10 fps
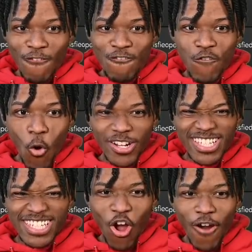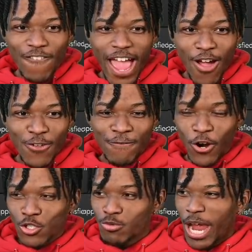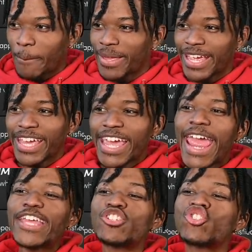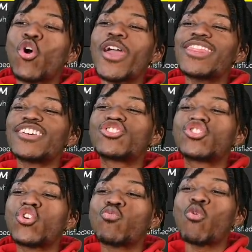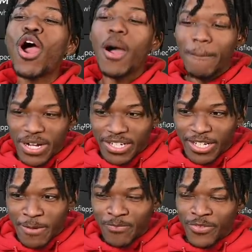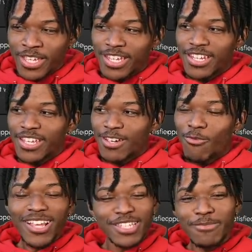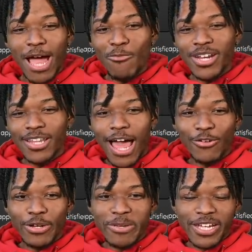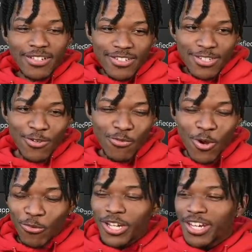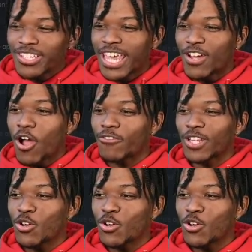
Four-star value first-round pick. Enjoy the scrub watch them not win the lottery because, well, we're going to take off a little